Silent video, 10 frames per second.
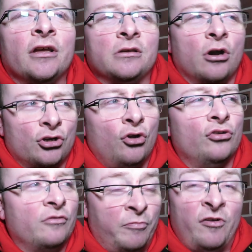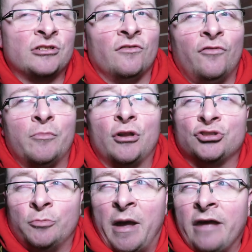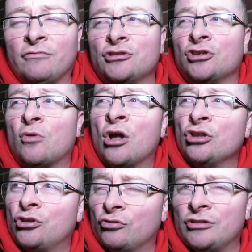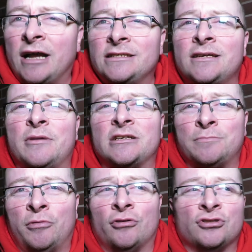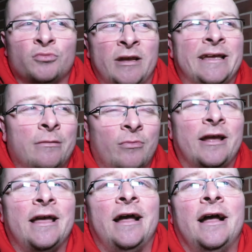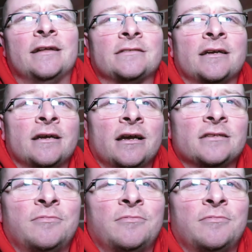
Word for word: You've got to go, and the professional footballer should be able to do 90 minutes plus week in, week out as